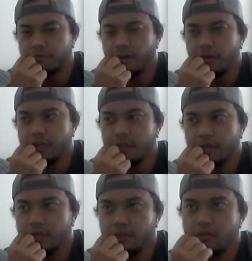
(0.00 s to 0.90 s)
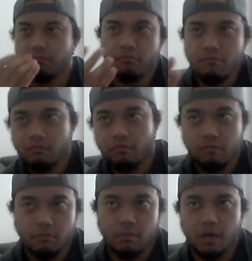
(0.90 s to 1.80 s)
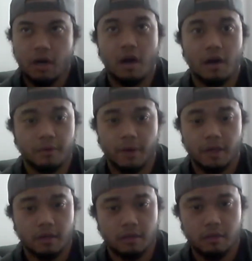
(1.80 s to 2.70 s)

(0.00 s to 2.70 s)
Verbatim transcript: very odd way.